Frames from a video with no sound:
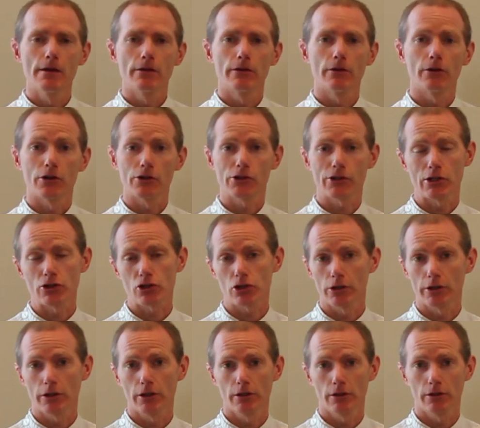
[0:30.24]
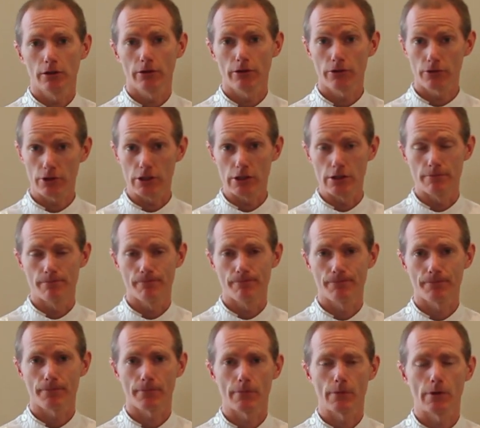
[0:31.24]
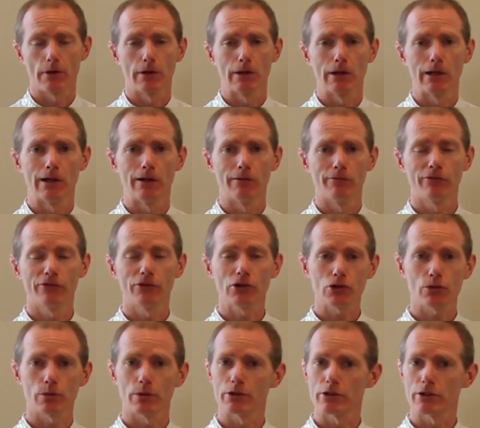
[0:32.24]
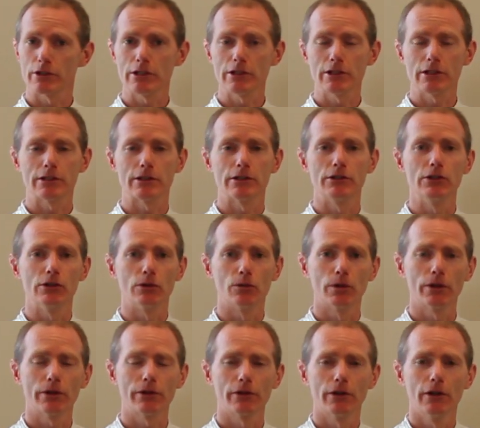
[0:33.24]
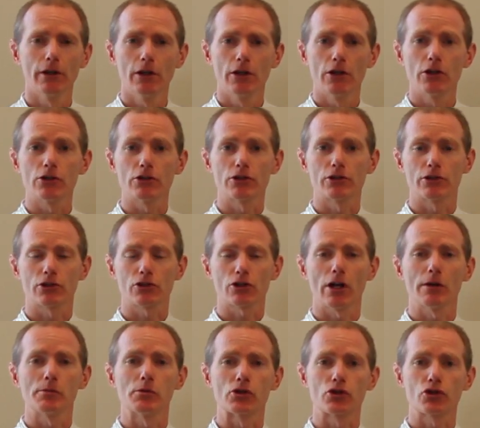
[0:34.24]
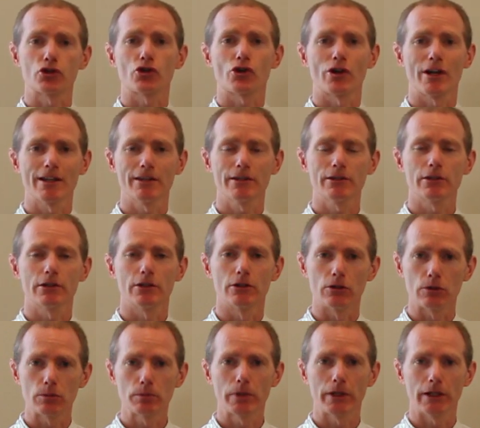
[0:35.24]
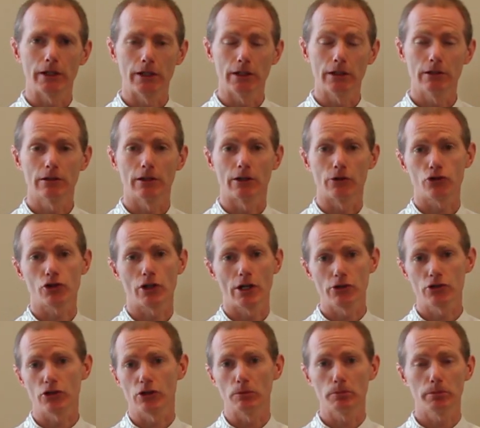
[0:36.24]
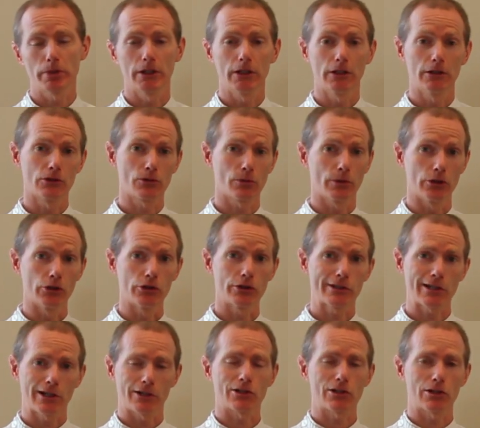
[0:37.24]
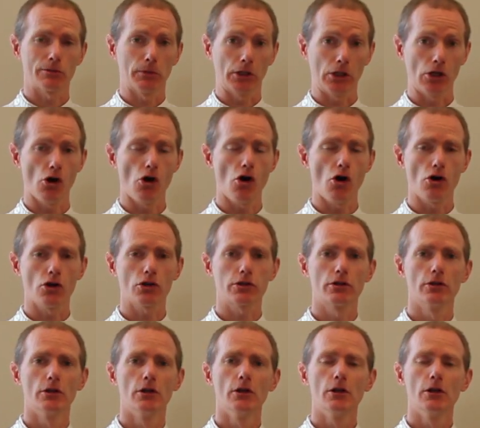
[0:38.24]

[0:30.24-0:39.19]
there are essentially three. First one is easy to deal with. It's described as transient pain. Transient pain is when you touch something hot